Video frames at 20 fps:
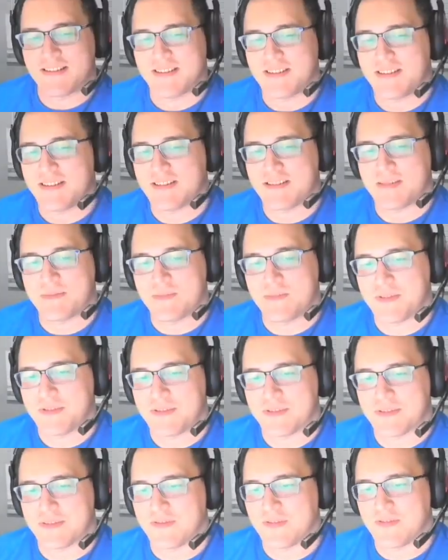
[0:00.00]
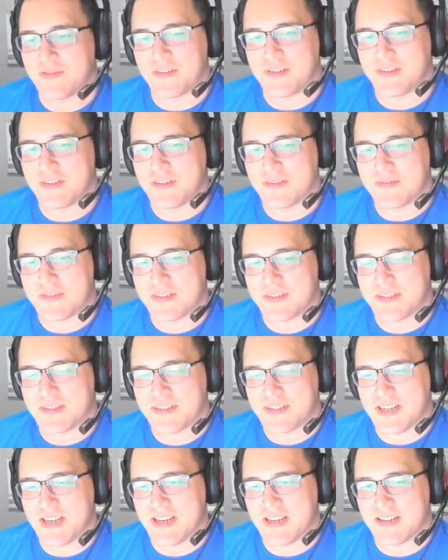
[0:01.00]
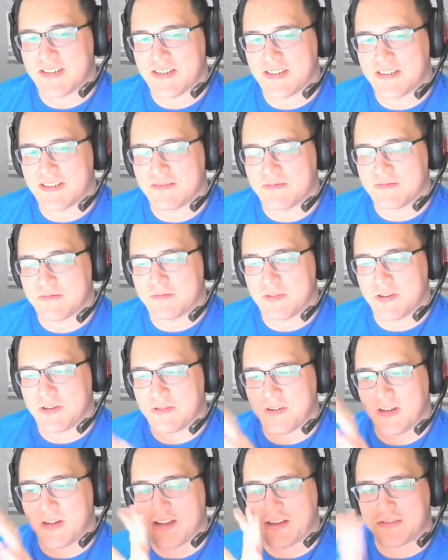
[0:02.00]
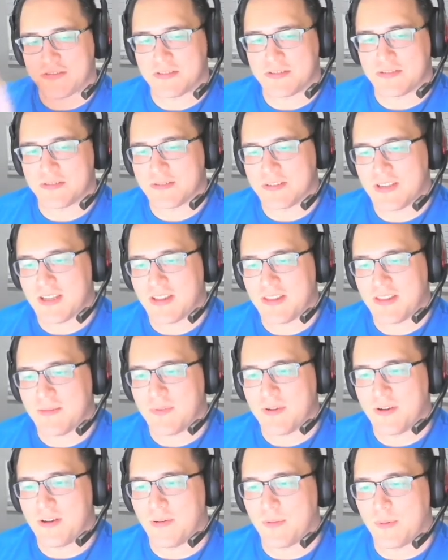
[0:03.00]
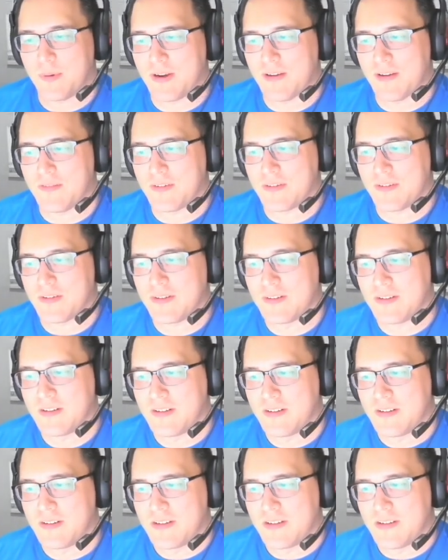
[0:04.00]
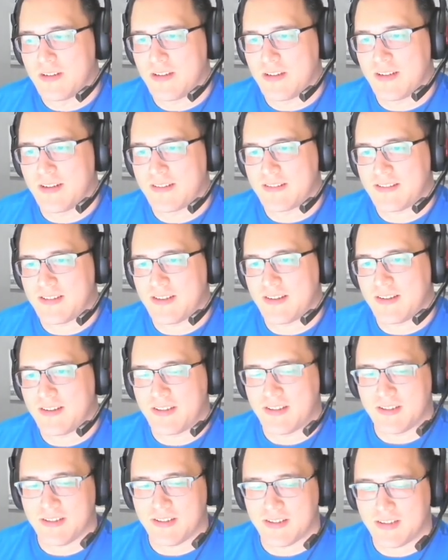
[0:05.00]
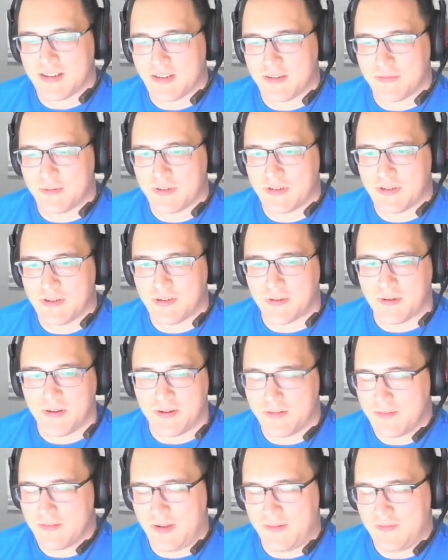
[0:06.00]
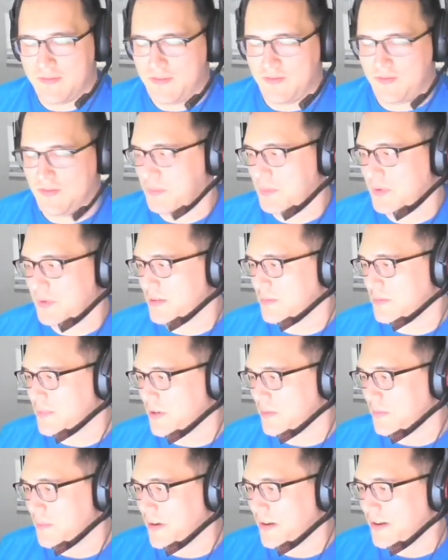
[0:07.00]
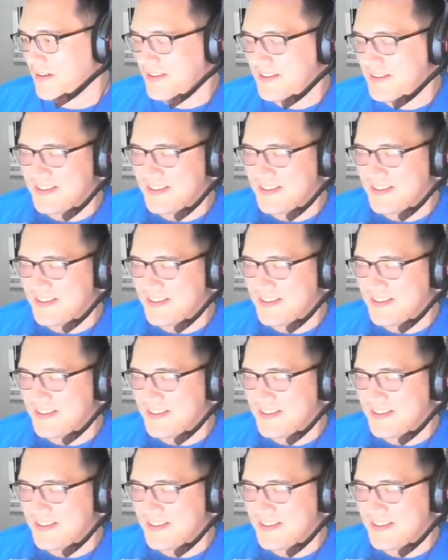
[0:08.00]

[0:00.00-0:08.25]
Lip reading: not as immersive. You don't have to stand and actually go get the ball, whatever. And I say all that like I would know. I've never played beer pong.